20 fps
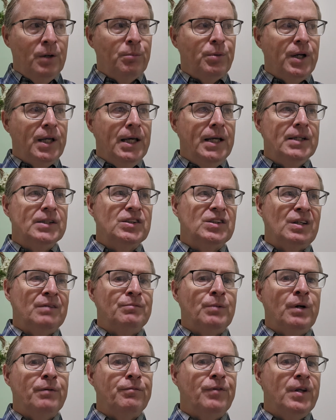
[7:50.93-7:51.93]
But again,
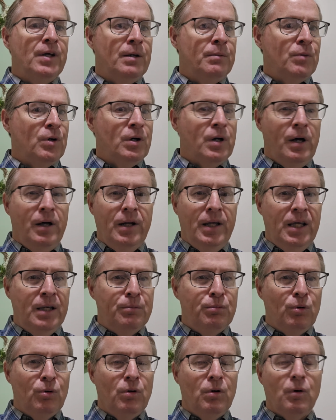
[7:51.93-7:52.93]
some of them are not
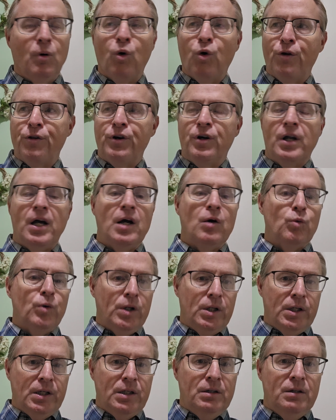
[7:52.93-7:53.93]
able or they're not
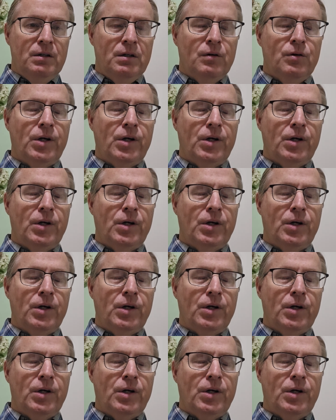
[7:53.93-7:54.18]
willing.